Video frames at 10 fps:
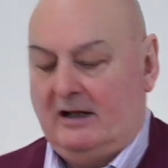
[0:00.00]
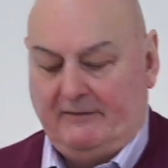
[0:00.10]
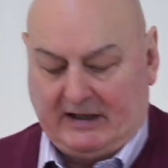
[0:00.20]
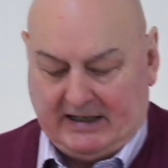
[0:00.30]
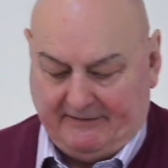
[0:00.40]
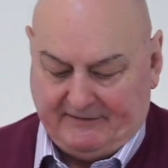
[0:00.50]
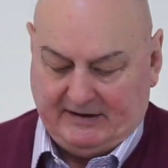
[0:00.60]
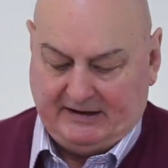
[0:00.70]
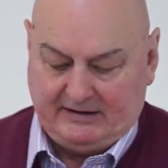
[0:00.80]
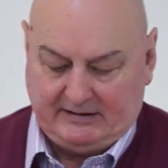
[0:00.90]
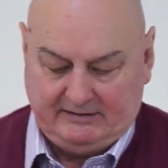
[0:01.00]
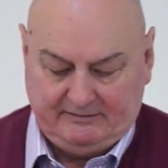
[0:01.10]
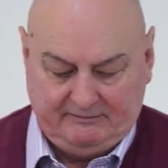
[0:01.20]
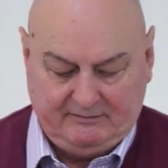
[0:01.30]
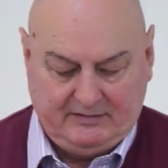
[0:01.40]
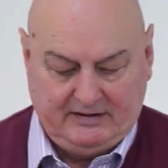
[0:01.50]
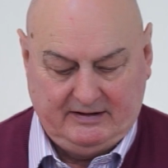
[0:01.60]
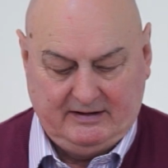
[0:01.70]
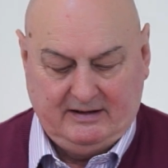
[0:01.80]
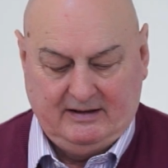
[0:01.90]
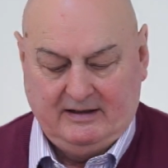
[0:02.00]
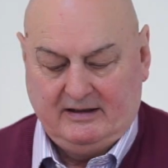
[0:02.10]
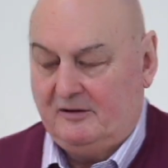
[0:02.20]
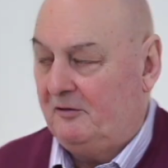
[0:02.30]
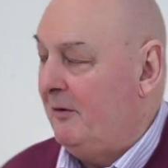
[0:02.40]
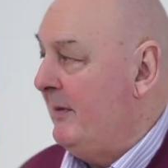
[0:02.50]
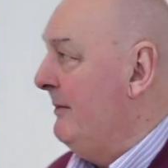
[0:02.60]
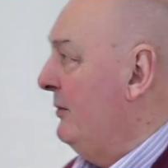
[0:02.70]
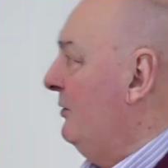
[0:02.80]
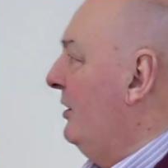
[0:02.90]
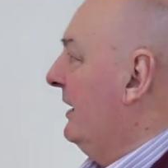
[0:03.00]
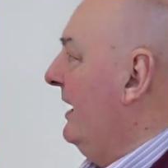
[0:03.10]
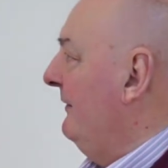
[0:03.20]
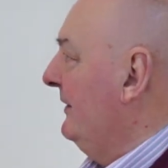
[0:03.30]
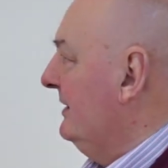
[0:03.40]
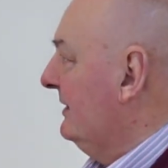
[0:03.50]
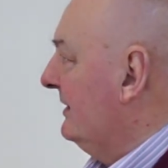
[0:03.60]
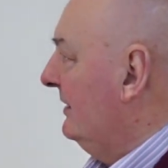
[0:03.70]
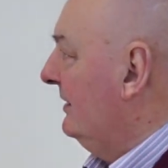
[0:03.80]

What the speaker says: of a covenant. You remember what covenants